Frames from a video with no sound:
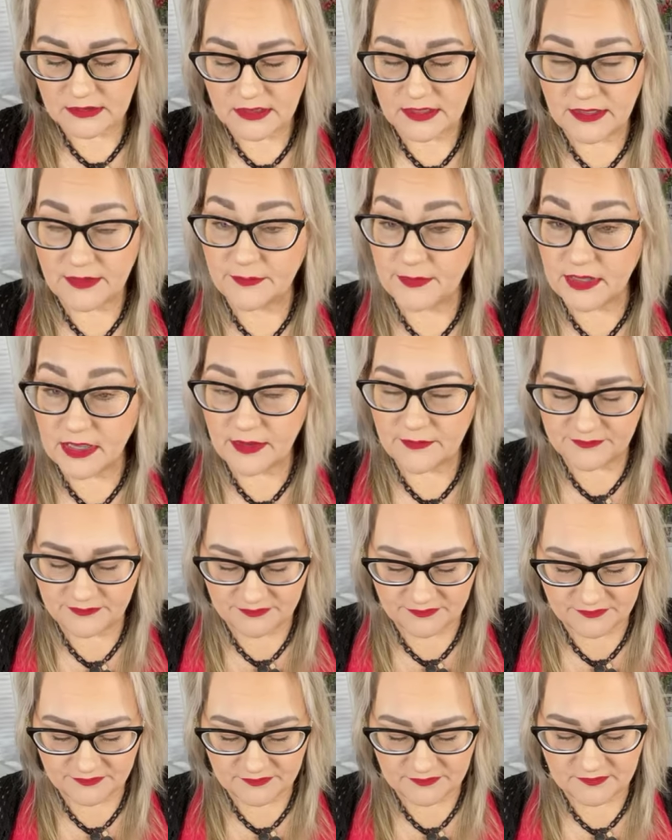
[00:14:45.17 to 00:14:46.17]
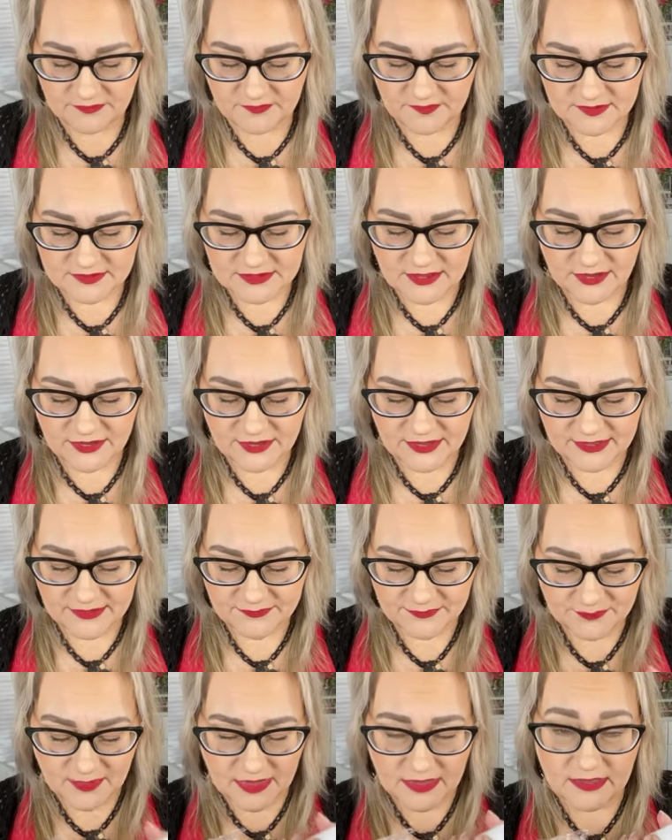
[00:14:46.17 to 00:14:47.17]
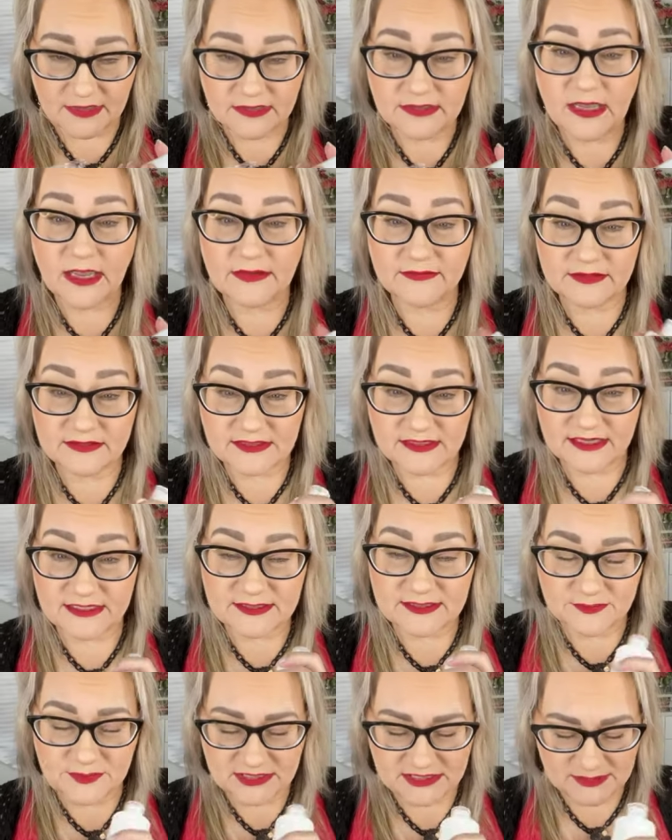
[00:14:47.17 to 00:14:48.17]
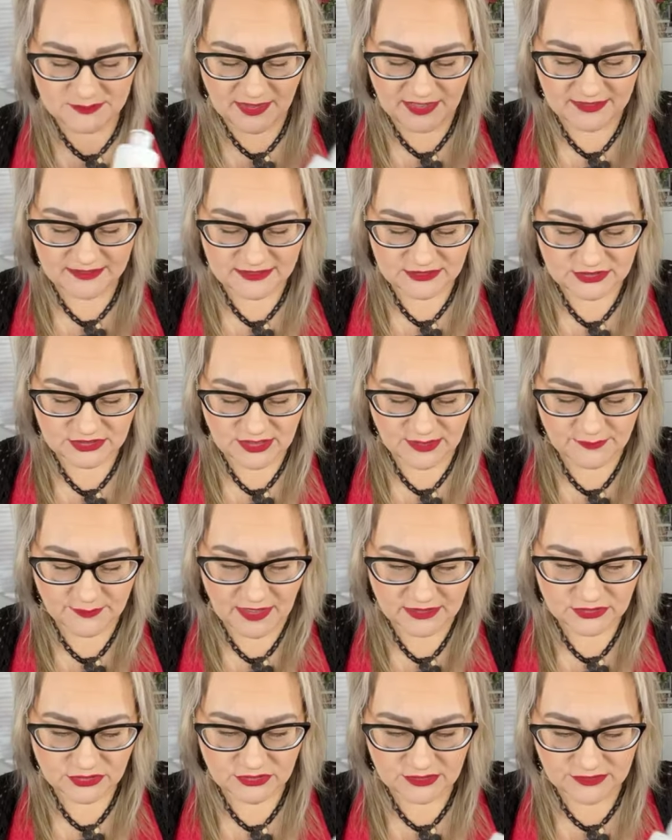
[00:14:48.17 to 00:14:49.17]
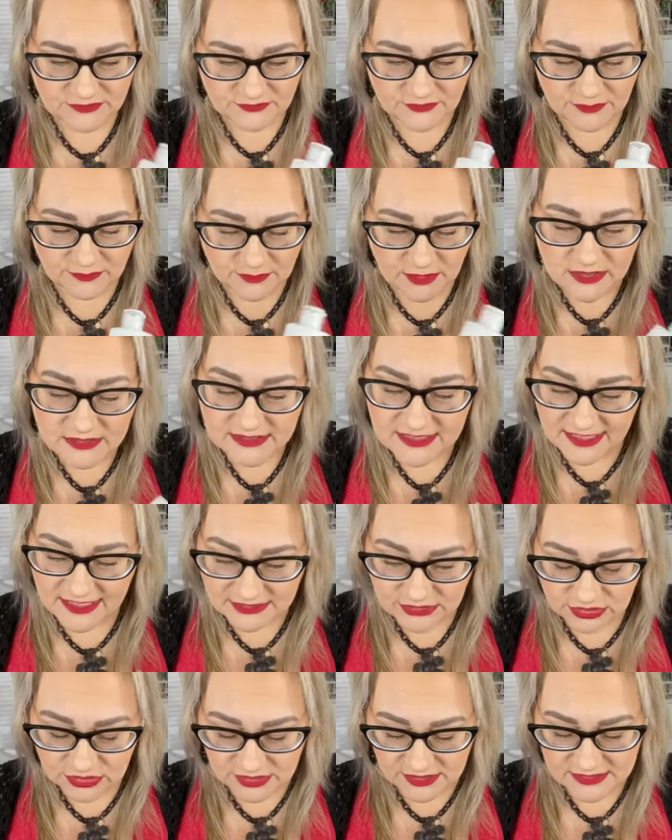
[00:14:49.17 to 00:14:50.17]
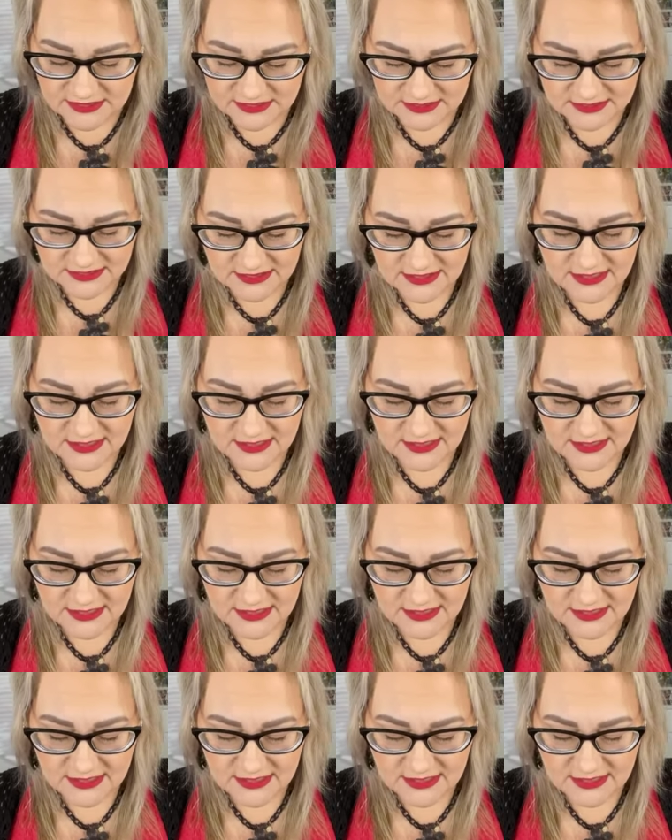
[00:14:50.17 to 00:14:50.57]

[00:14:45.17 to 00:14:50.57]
hit me up. Sorry, I speak Spanglish. I'm actually from Los Angeles.